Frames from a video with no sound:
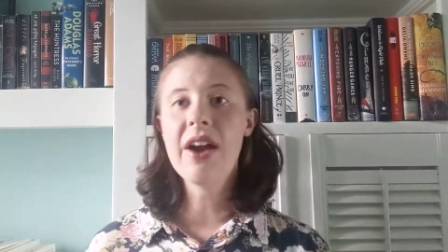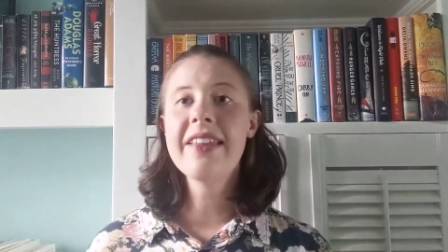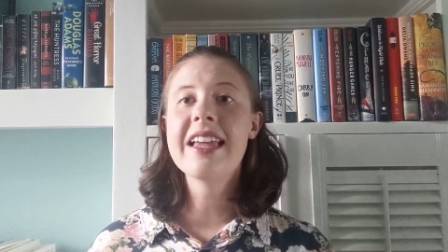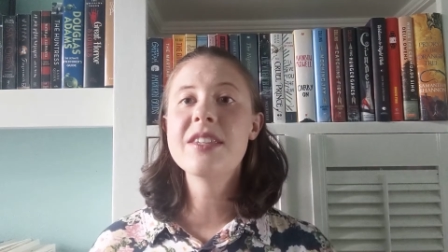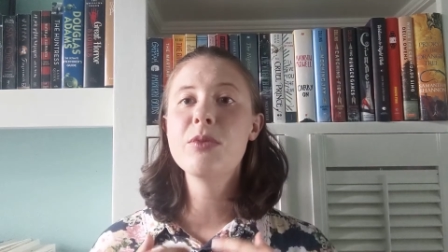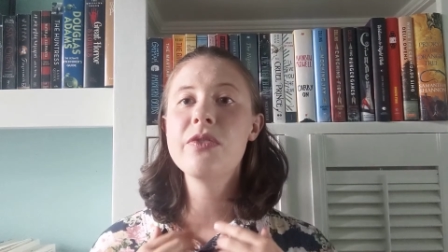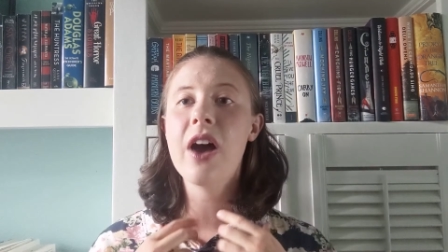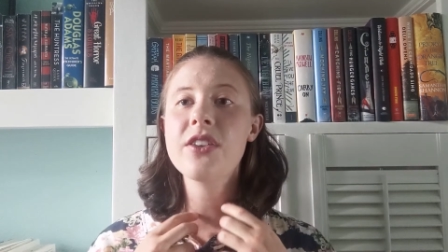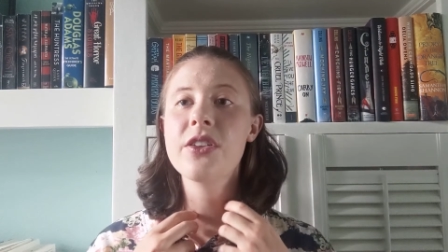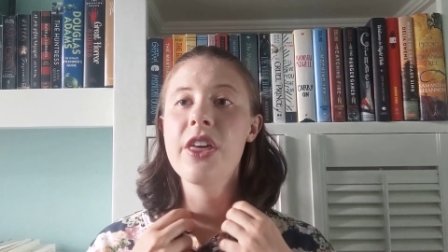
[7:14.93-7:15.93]
right, let's move
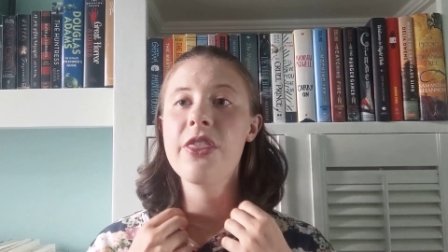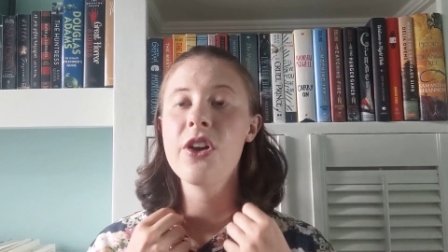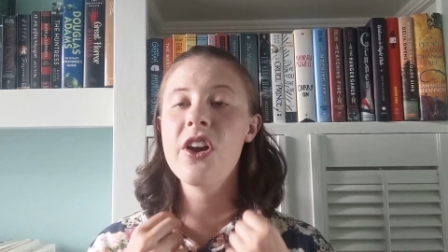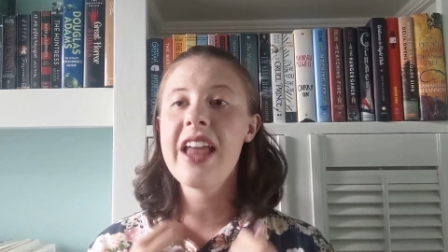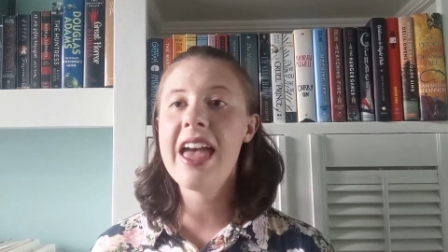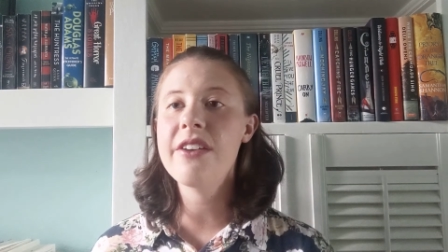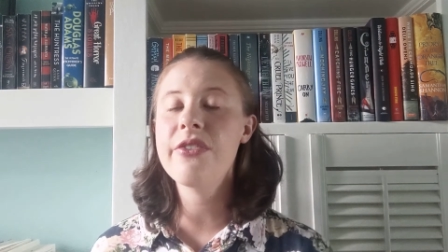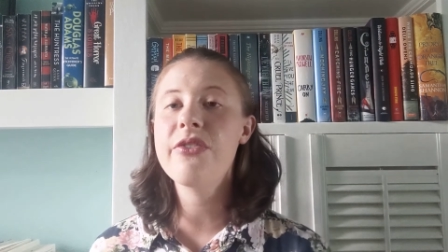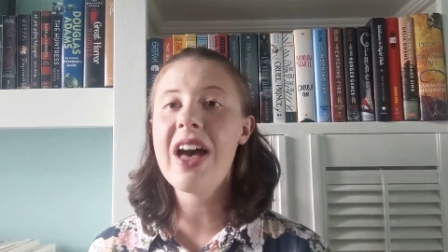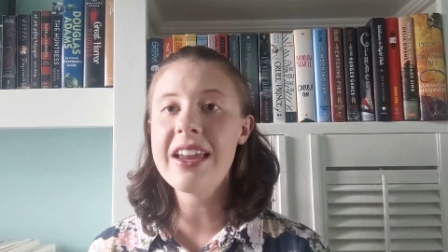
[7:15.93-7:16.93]
on to the third and
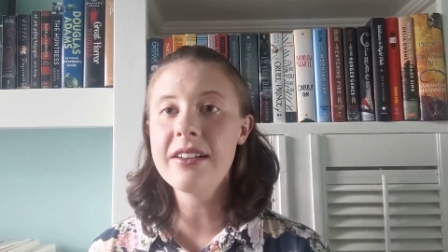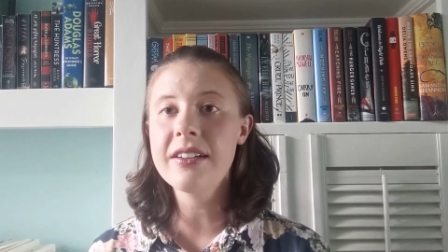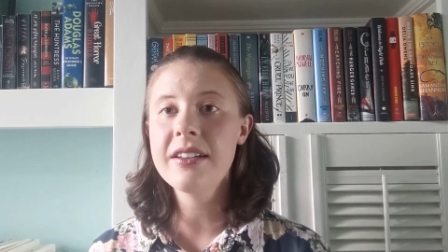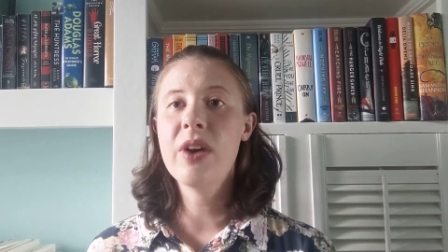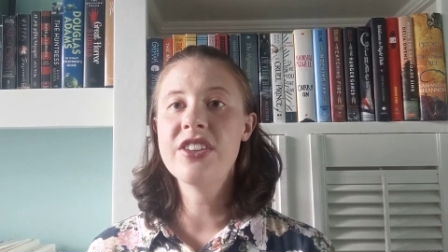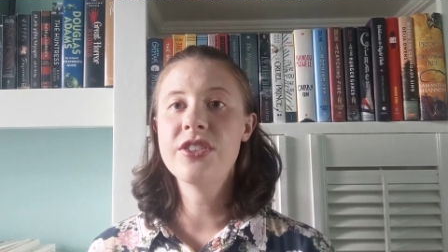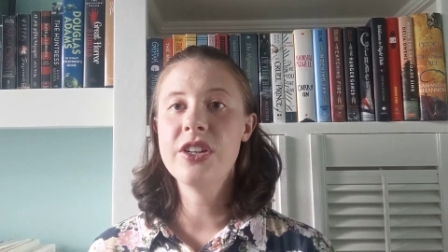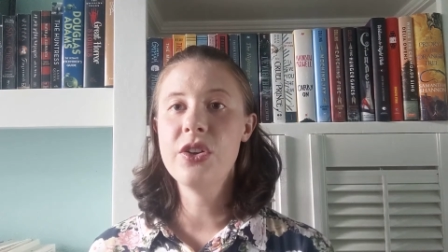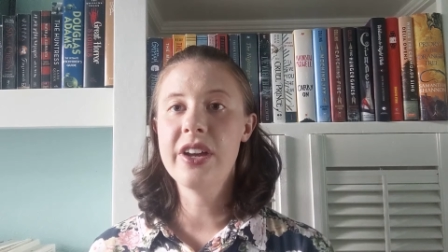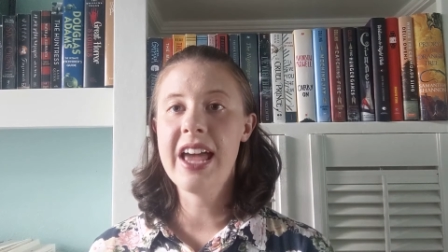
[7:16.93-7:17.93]
final
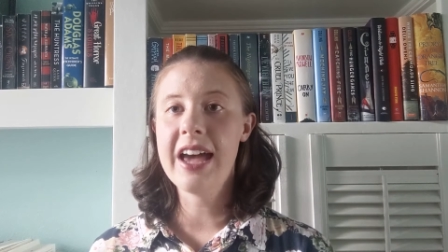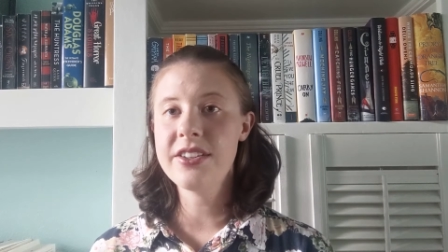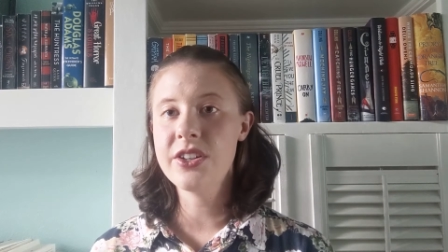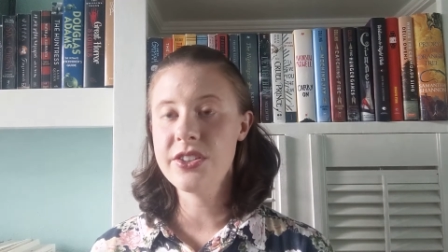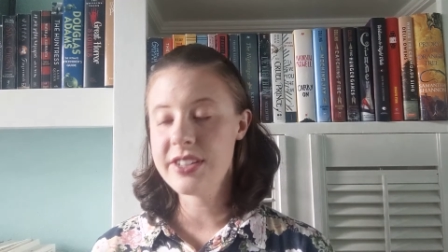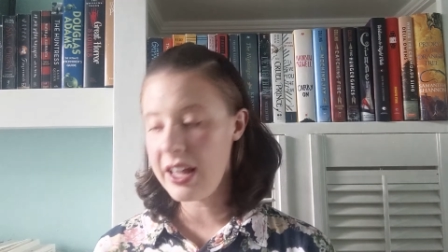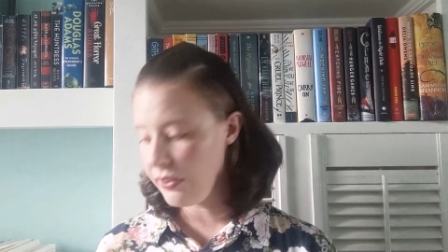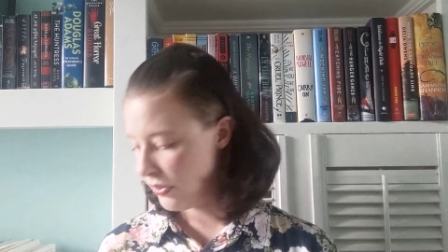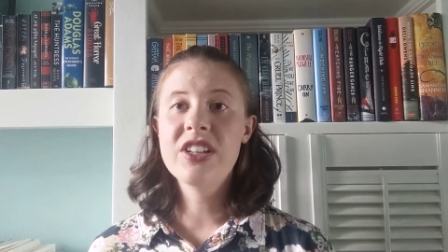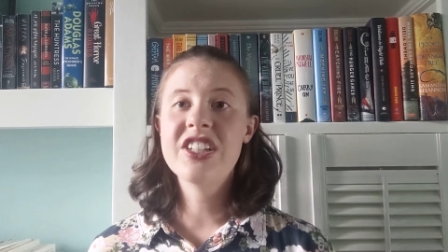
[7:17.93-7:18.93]
question you can ask
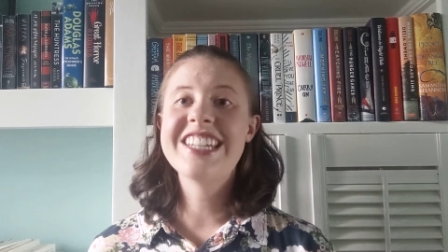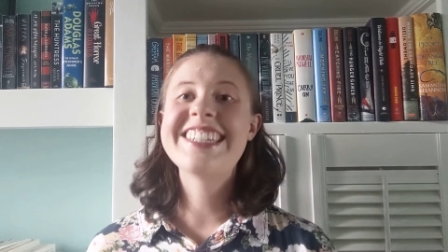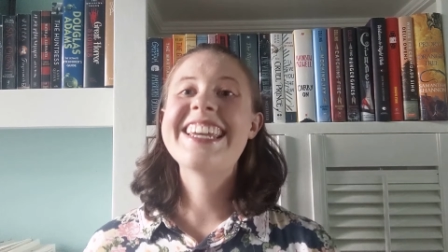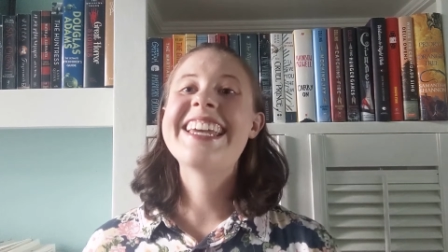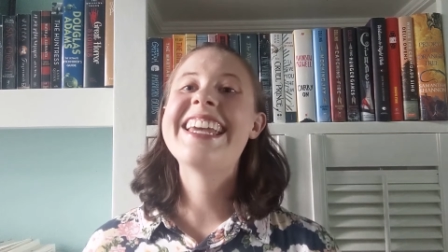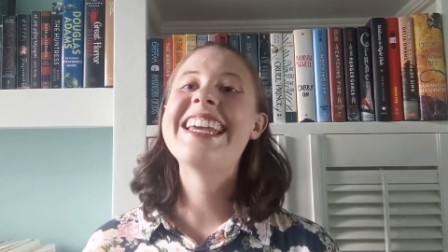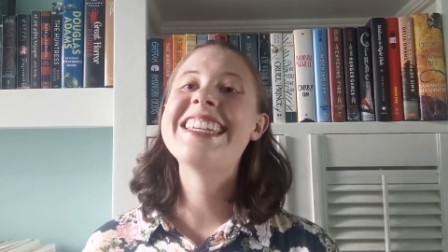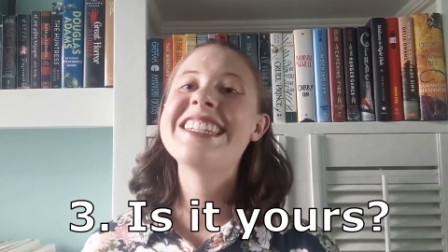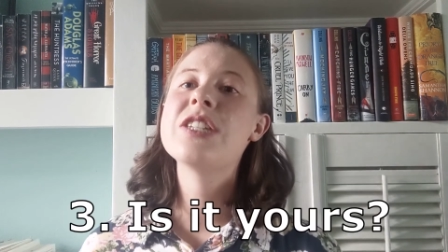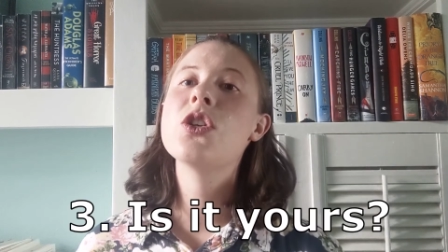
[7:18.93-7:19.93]
yourself, which is
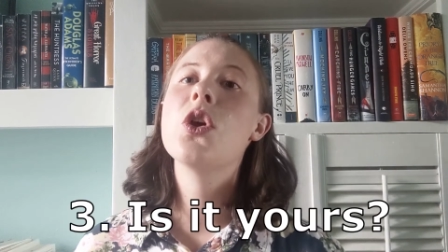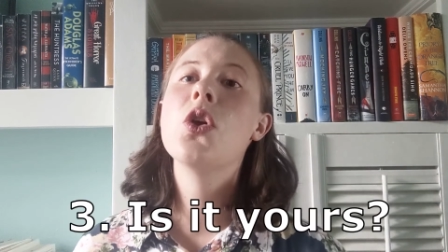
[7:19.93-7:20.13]
it